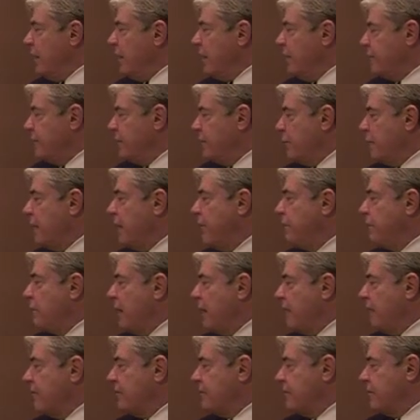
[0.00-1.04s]
It should be
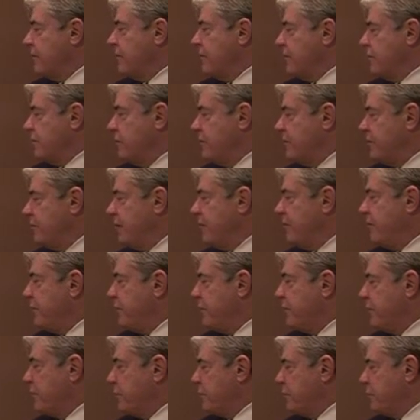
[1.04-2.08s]
based on
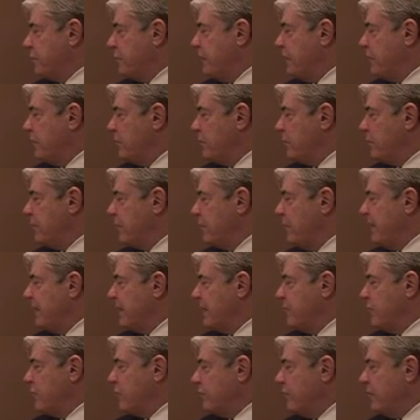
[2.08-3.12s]
specific or particular
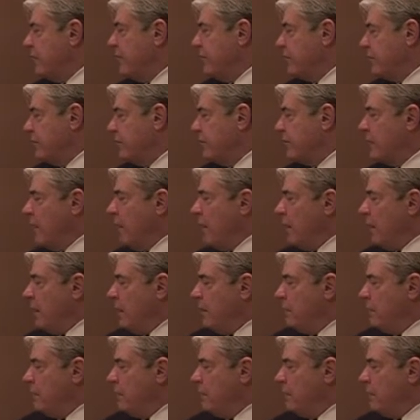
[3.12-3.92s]
facts or reasons,